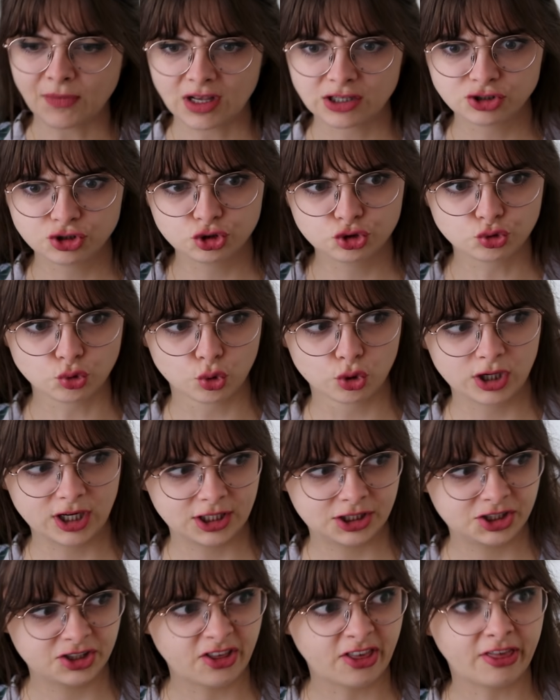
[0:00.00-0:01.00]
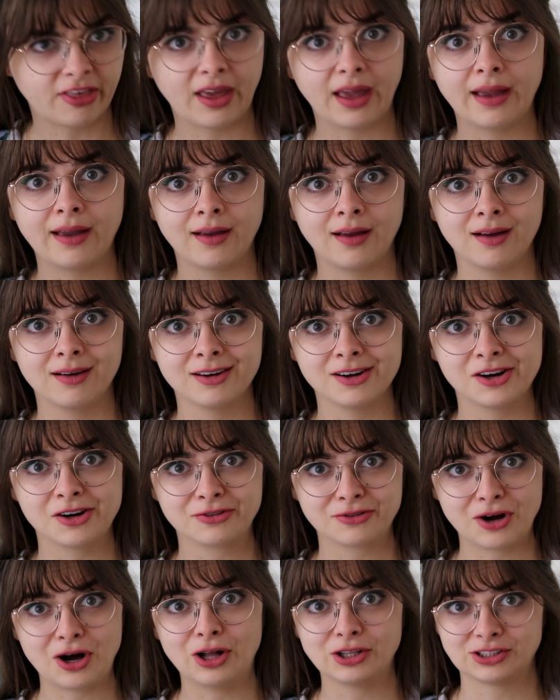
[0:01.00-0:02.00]
storage thing
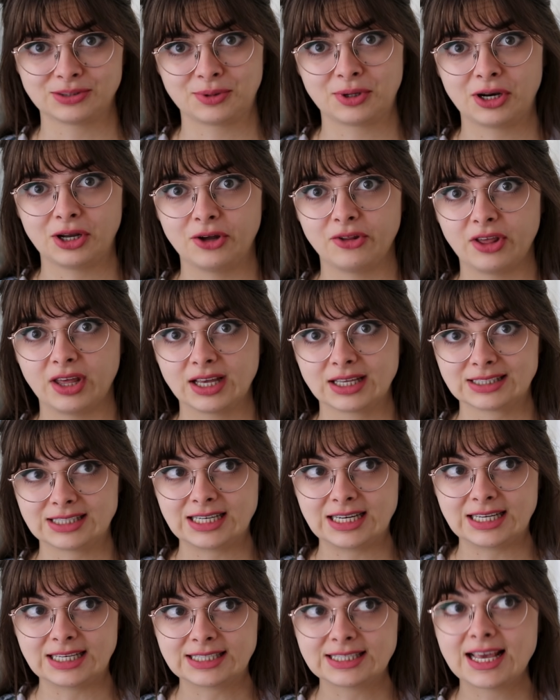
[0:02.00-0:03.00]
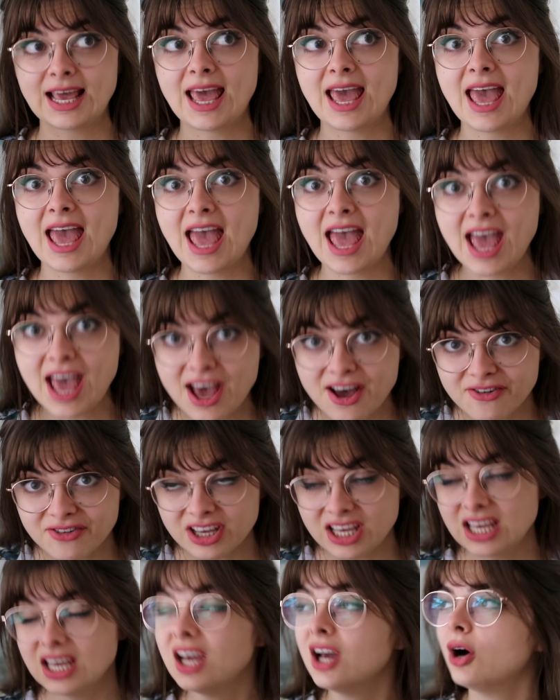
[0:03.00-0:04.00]
of autumn clothing because it is
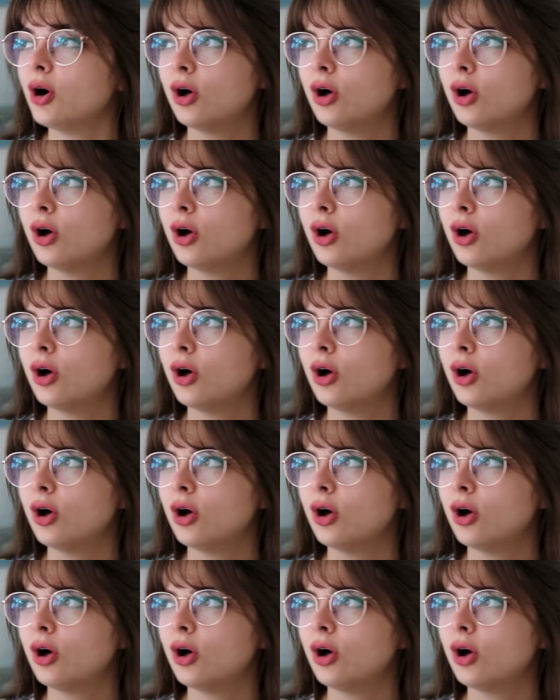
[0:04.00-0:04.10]
heavy.